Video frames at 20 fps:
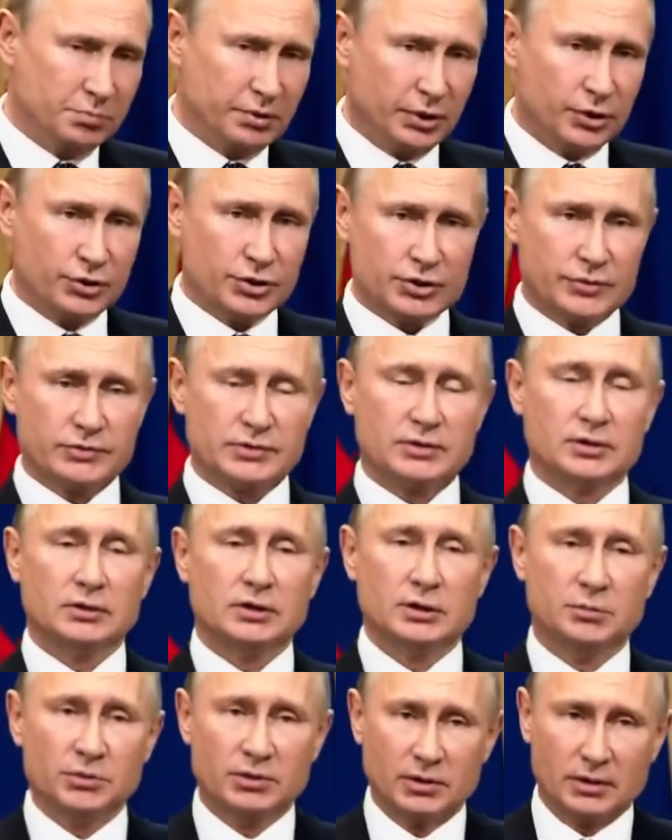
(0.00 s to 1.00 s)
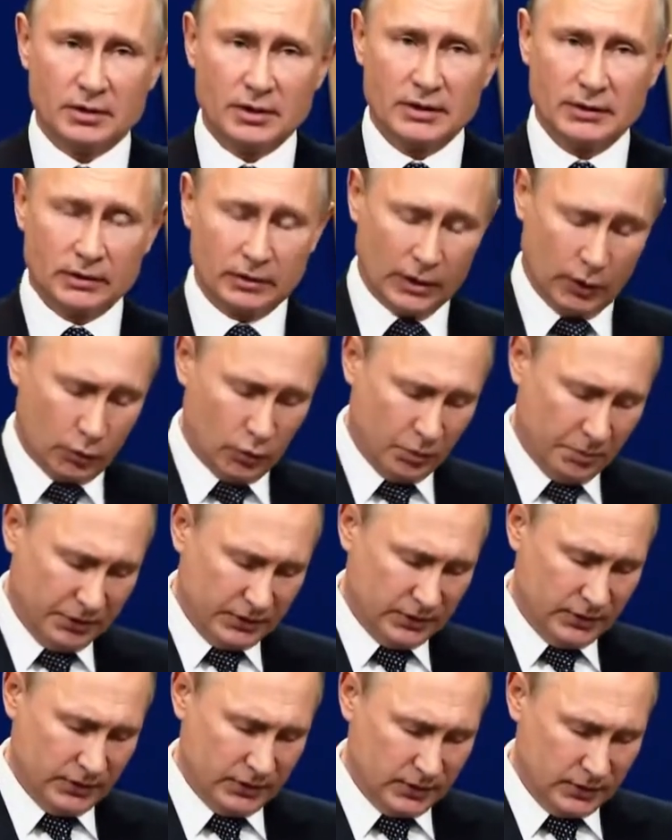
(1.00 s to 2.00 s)
is interested in this
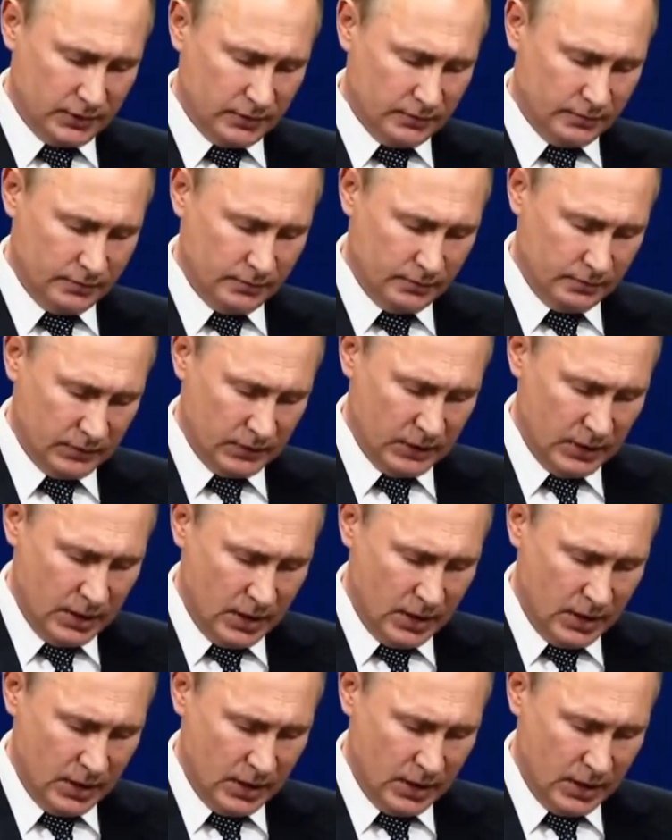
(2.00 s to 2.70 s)
development